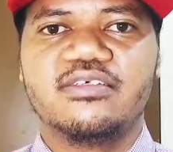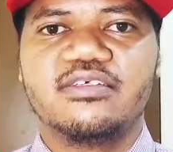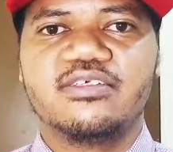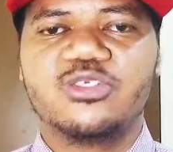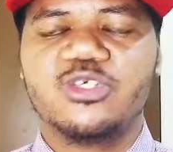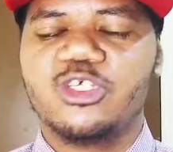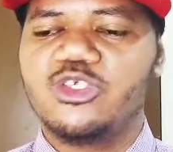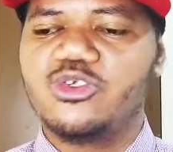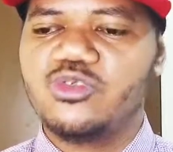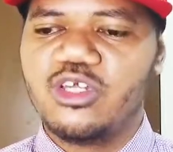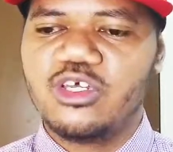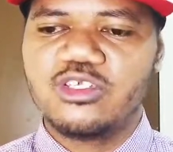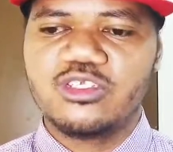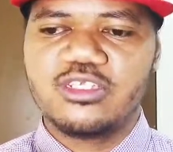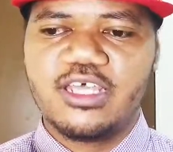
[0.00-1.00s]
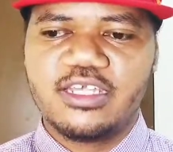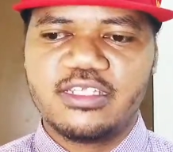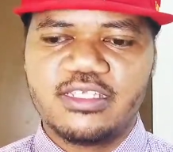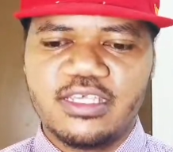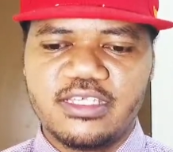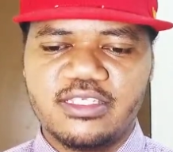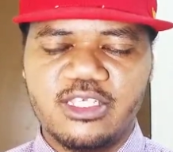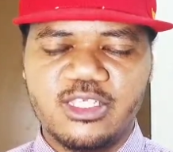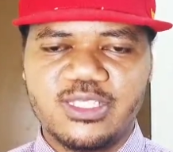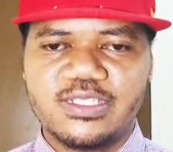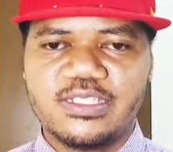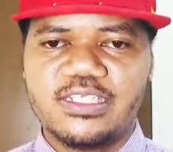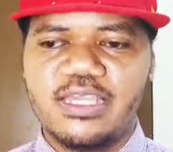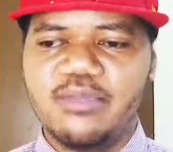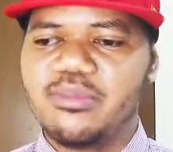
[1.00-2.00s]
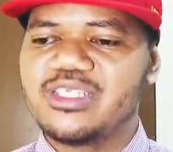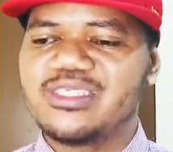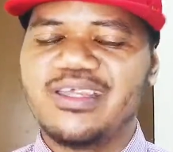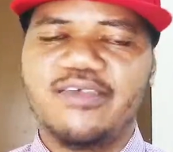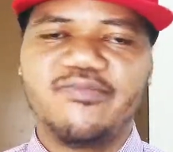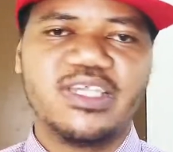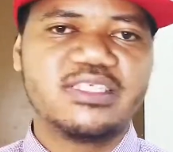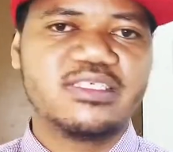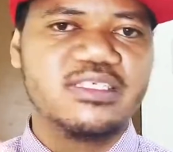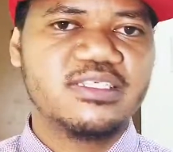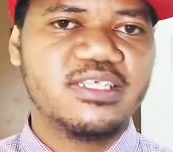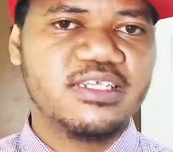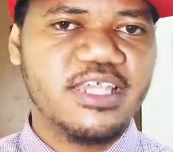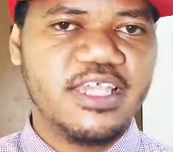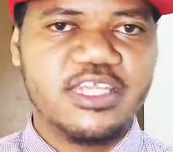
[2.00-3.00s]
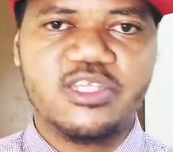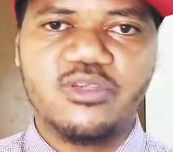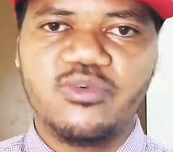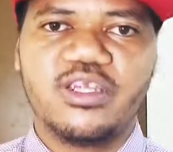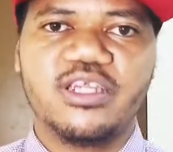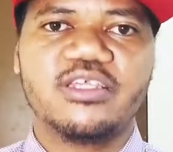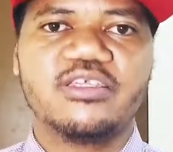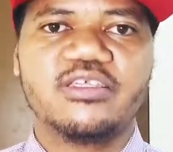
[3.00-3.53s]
So a ULog that exists today must not have existed anywhere